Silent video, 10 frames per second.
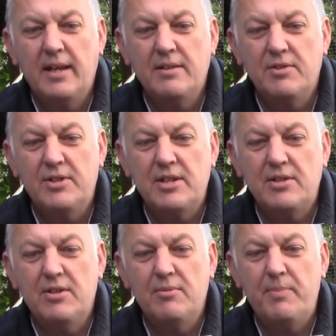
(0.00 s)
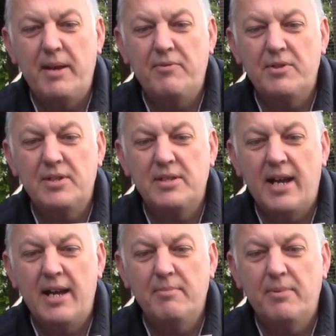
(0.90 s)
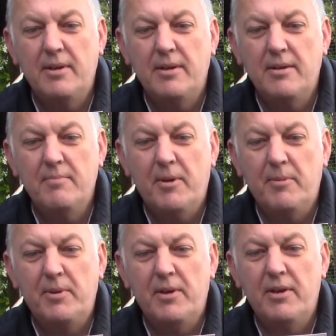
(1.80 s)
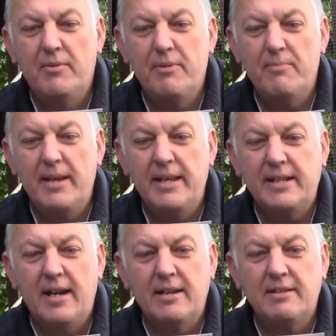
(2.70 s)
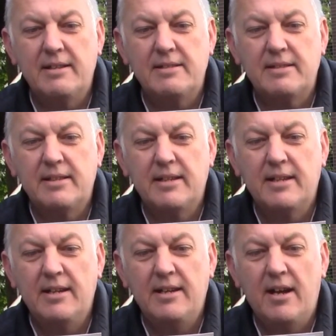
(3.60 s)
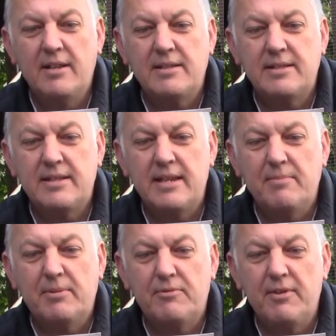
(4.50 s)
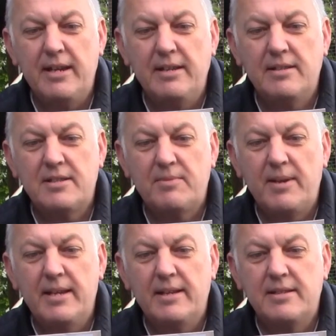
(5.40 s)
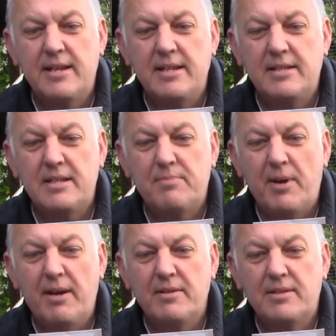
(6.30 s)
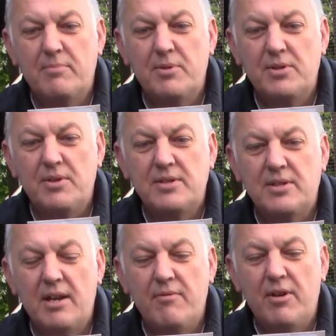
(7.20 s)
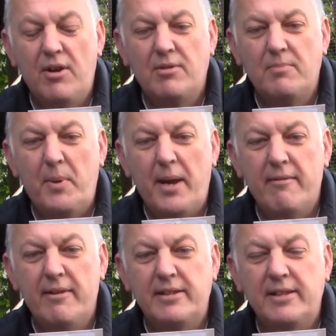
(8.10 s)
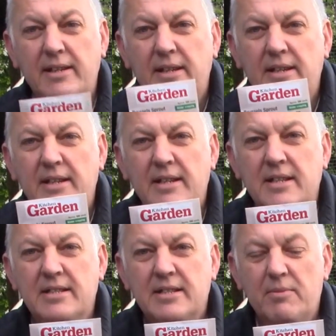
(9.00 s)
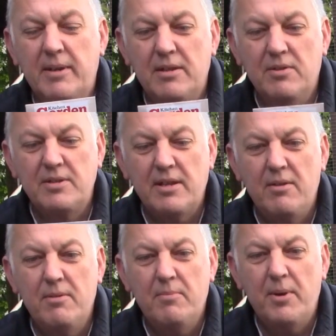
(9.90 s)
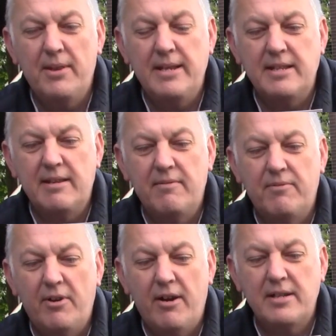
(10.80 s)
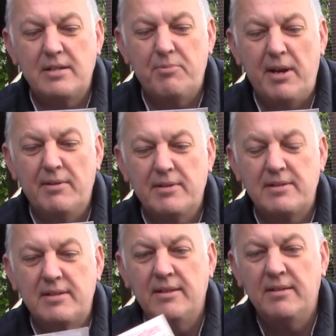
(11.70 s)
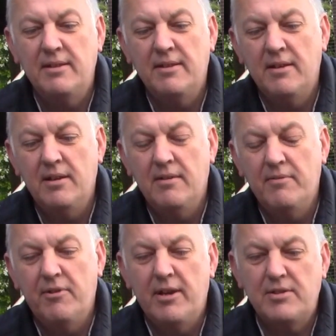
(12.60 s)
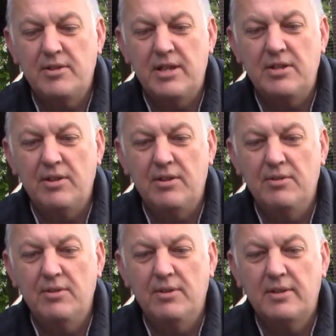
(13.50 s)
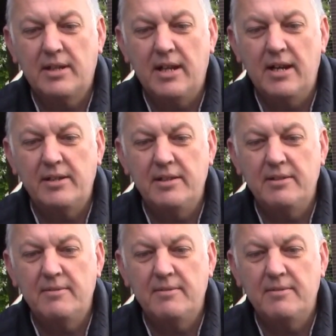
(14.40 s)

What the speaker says: Traditional Bedfordshire type, popular with many gardeners. Large, deep green, sweet and tasty sprouts are produced over a long period. So we can also put these in for our sprouts for our traditional garden.